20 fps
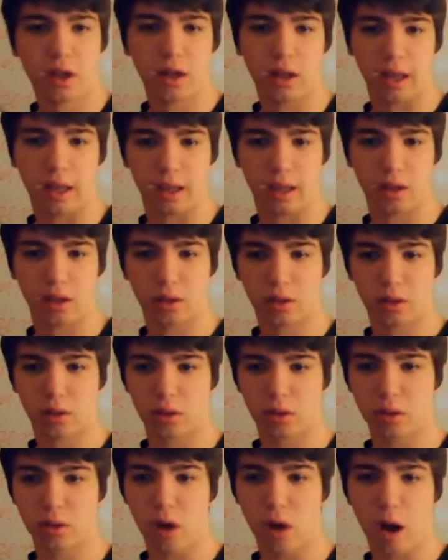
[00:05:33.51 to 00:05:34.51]
like
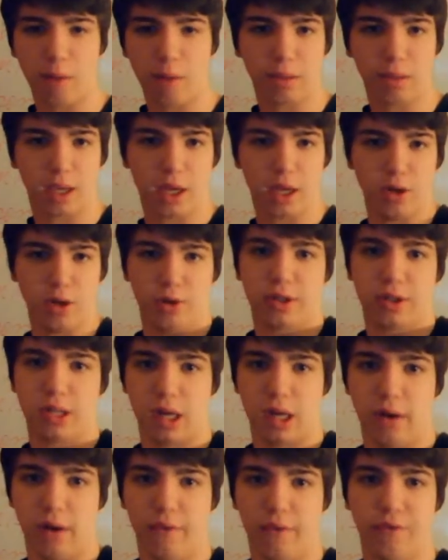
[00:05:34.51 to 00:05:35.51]
you obligate
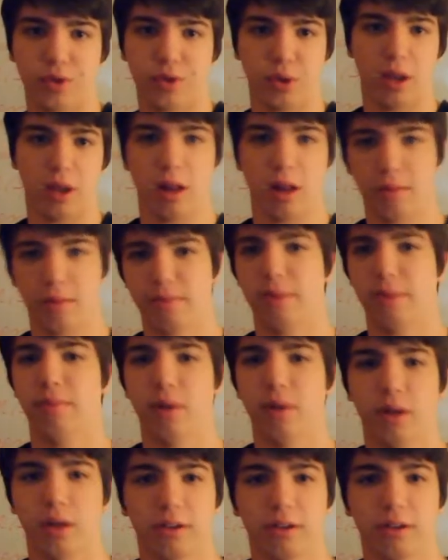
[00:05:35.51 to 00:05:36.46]
yourself to help people.